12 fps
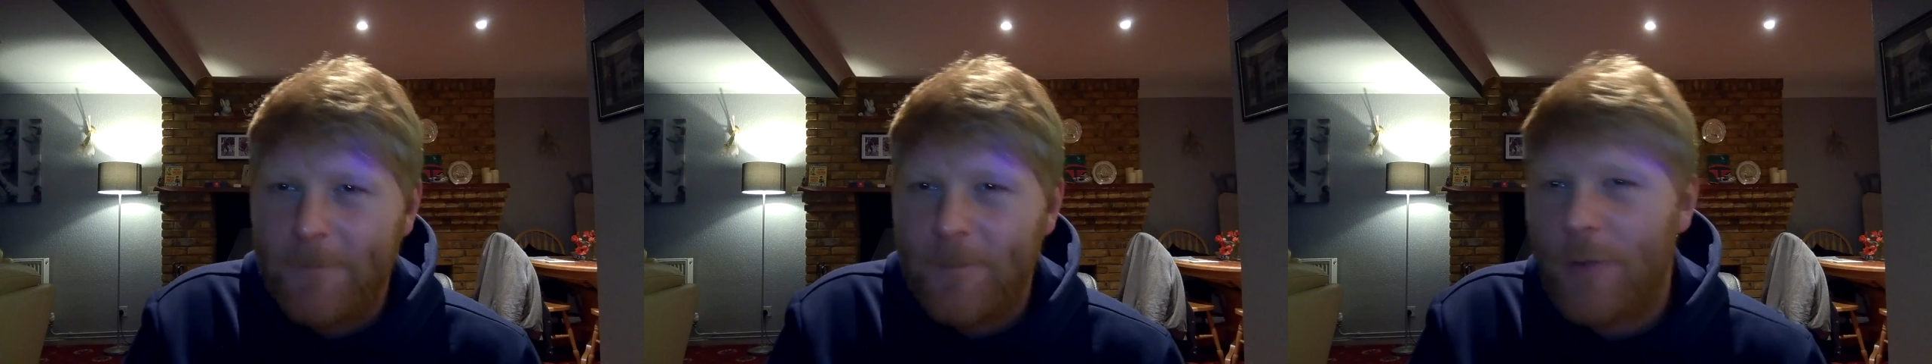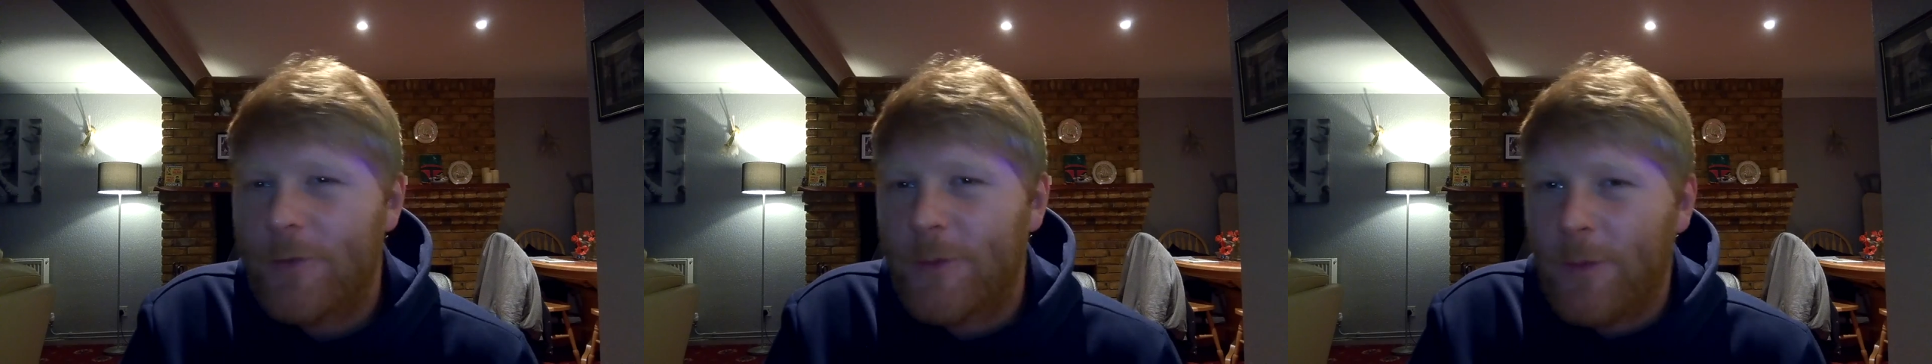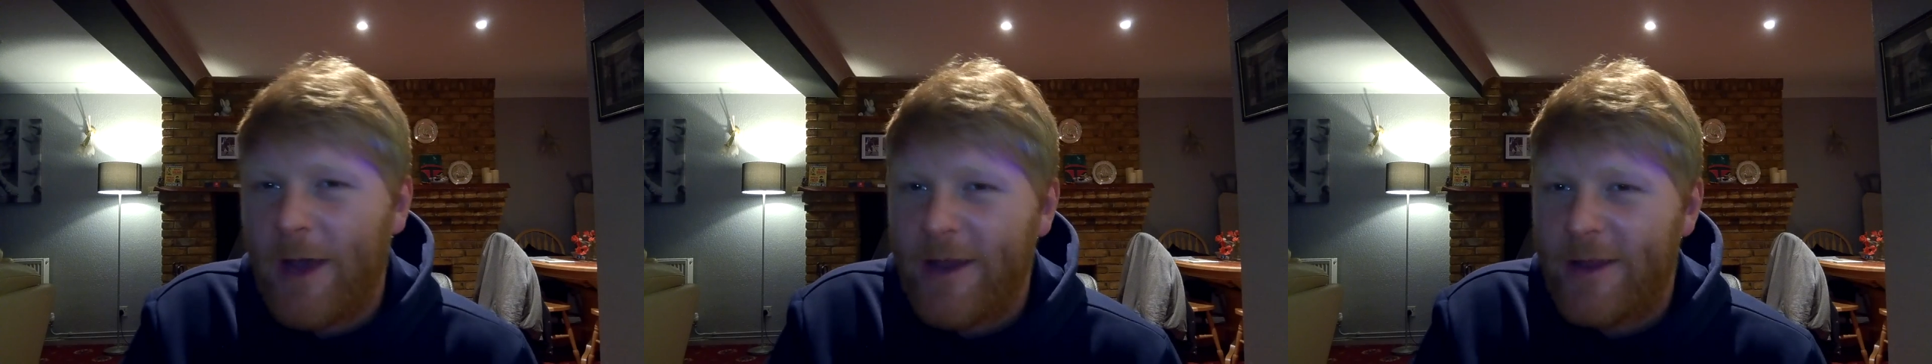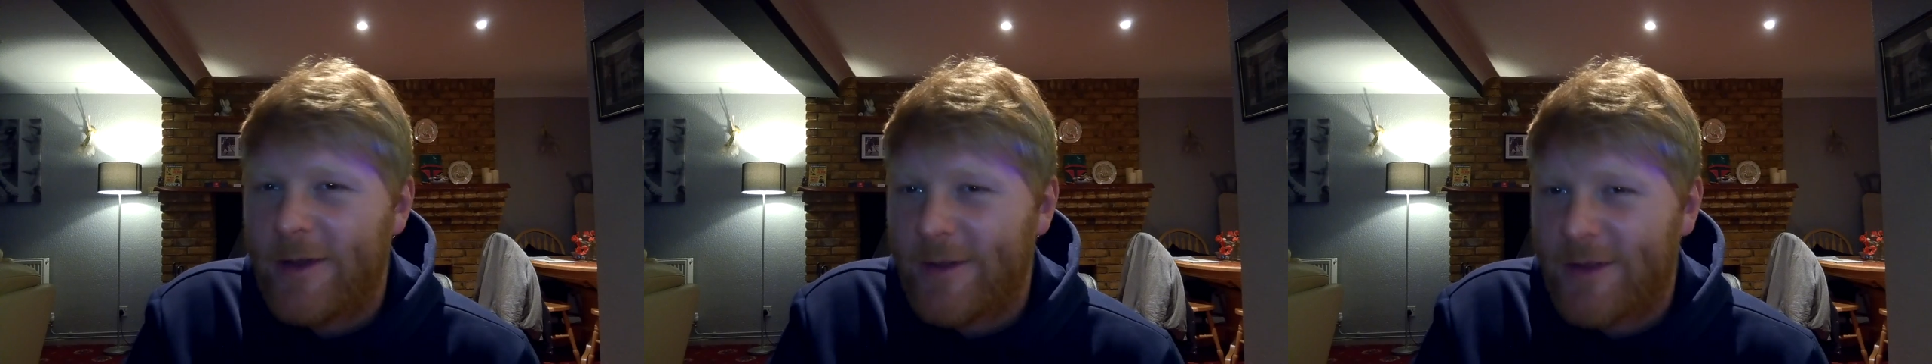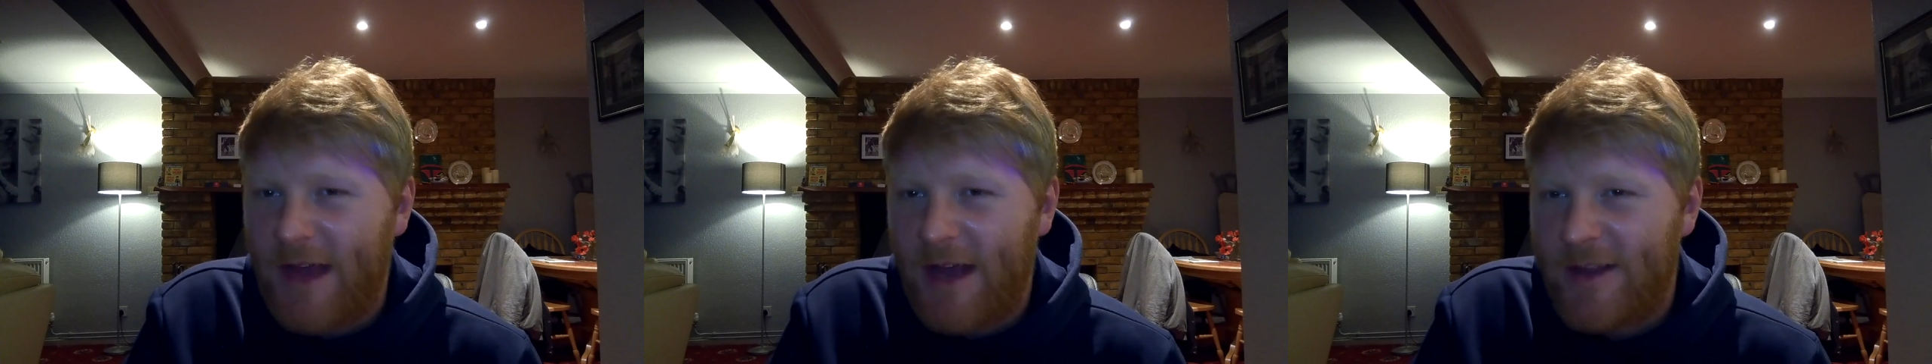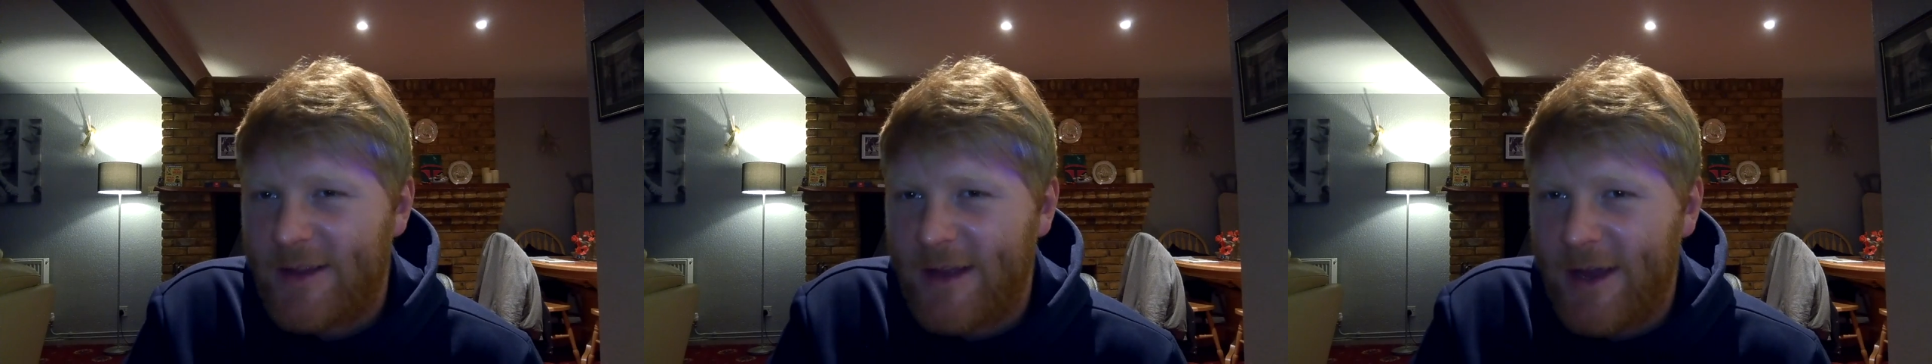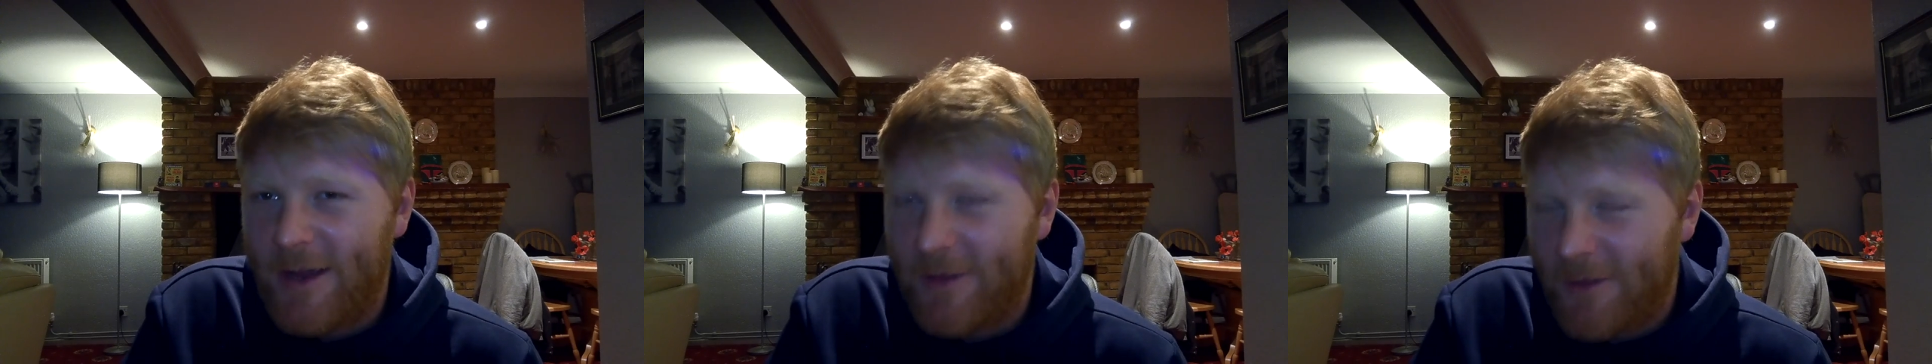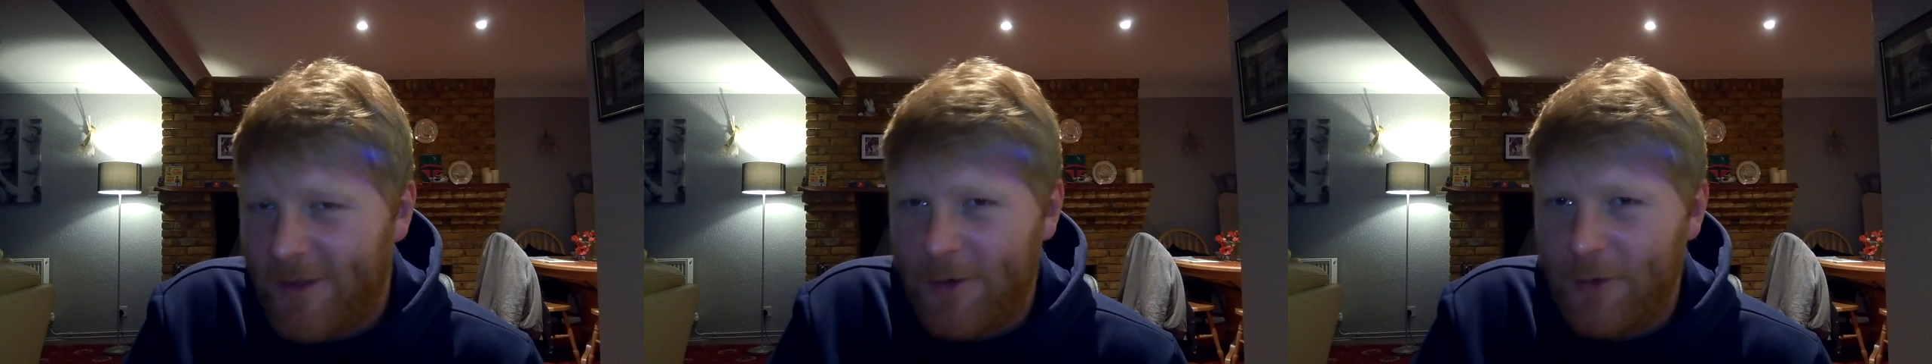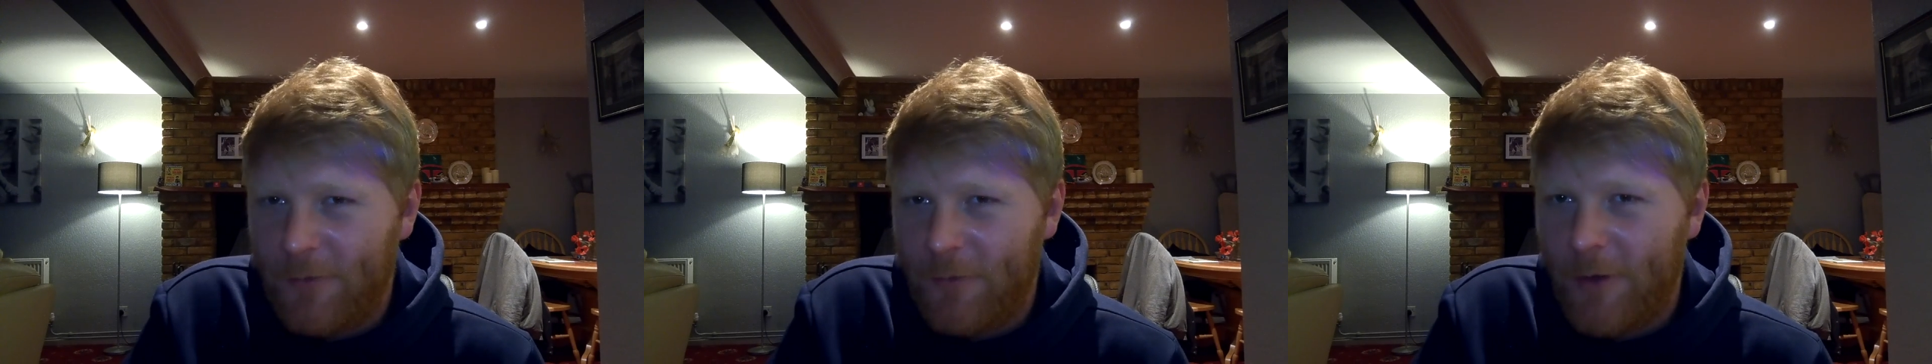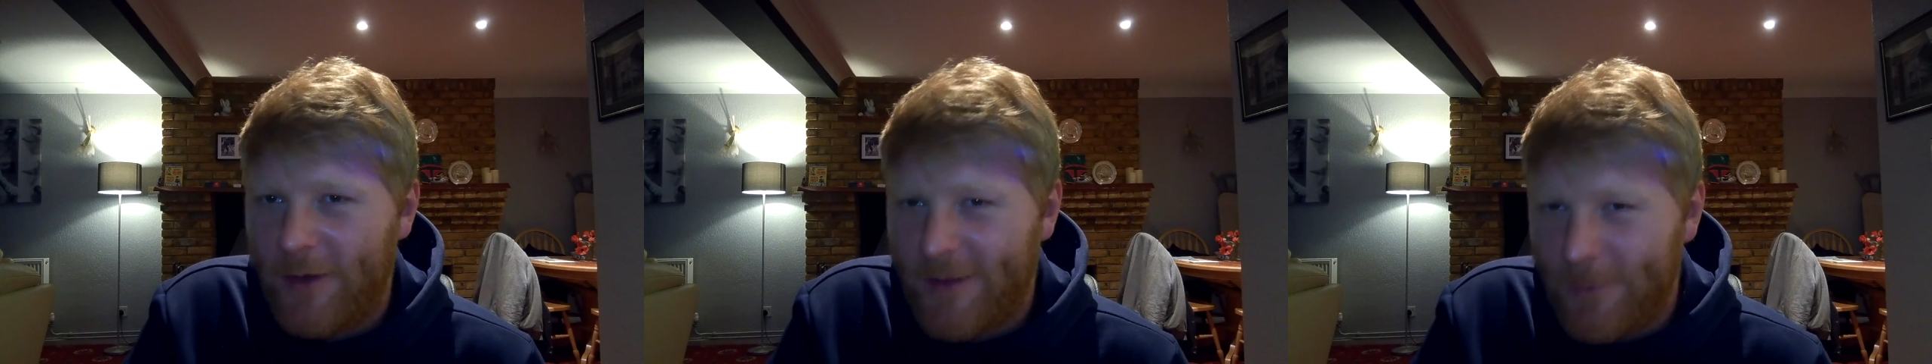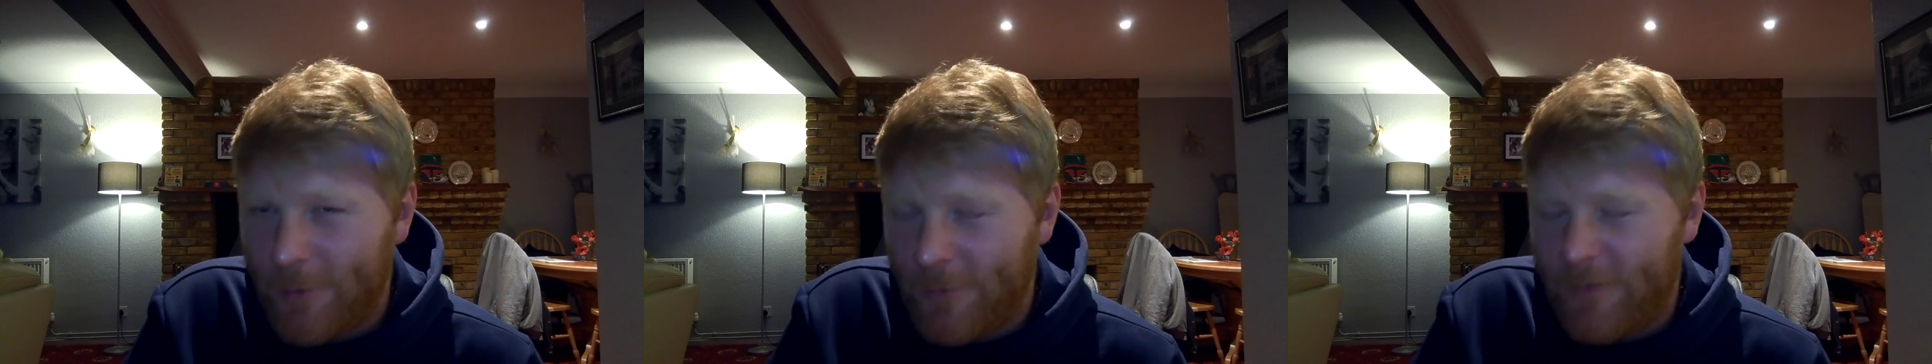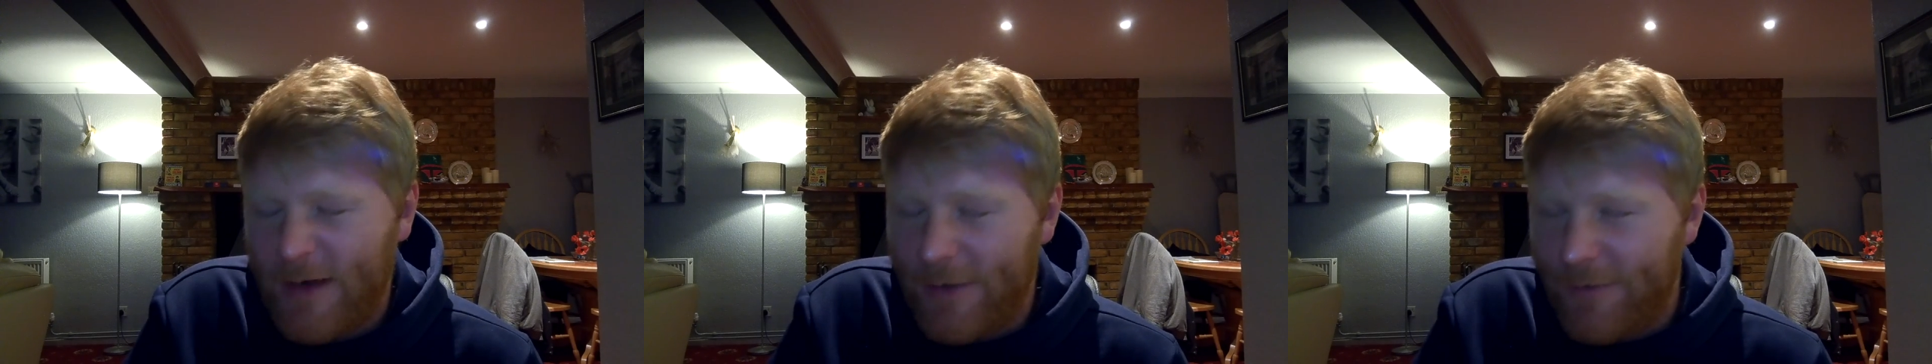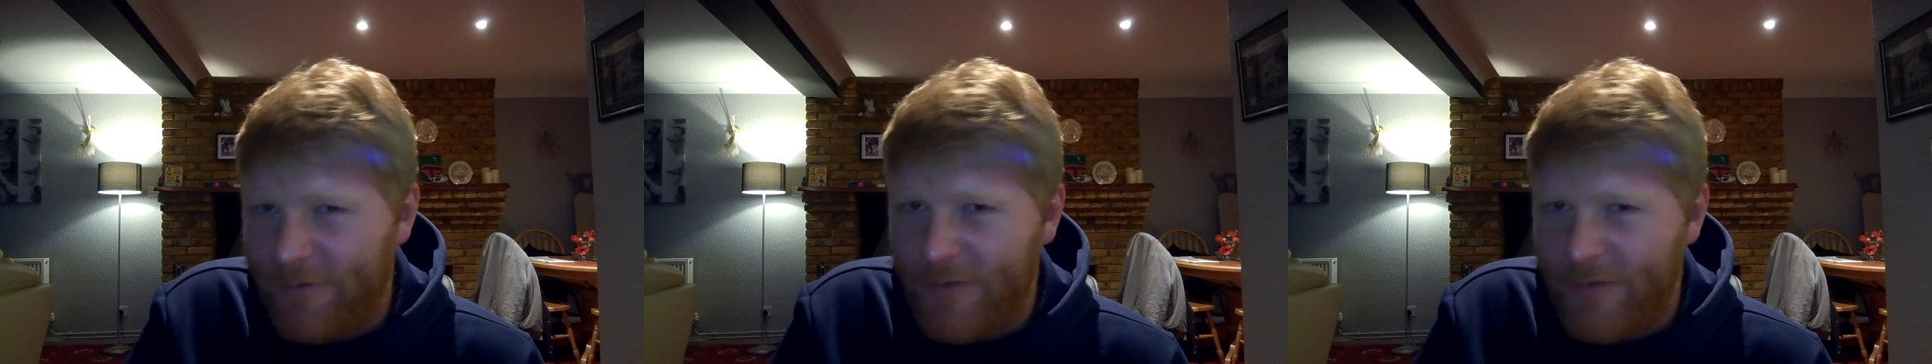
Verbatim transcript: it was the way they discussed it and the tone of voice it was a very